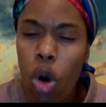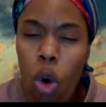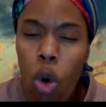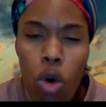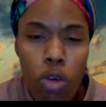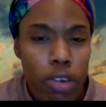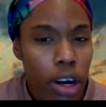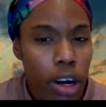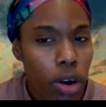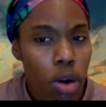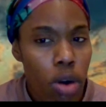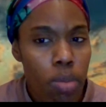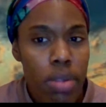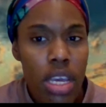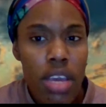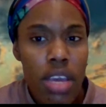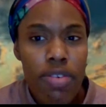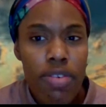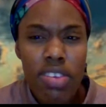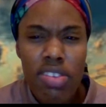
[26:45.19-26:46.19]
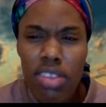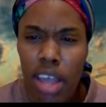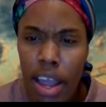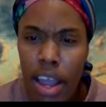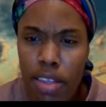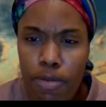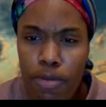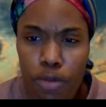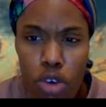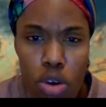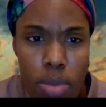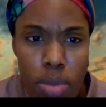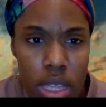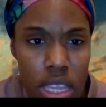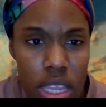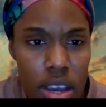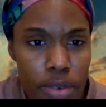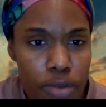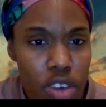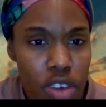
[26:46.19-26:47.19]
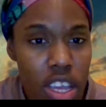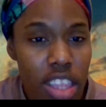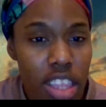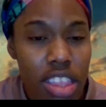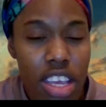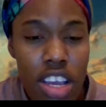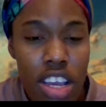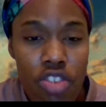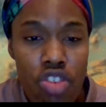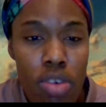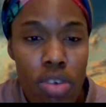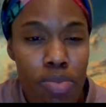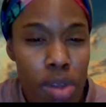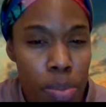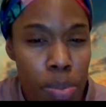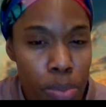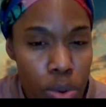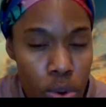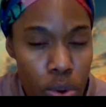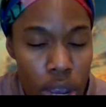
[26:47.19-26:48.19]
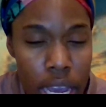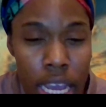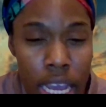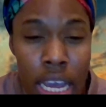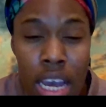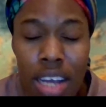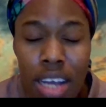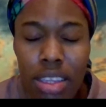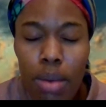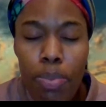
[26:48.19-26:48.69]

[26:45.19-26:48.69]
overcome evil, stand firm in their faith, teach them to pray,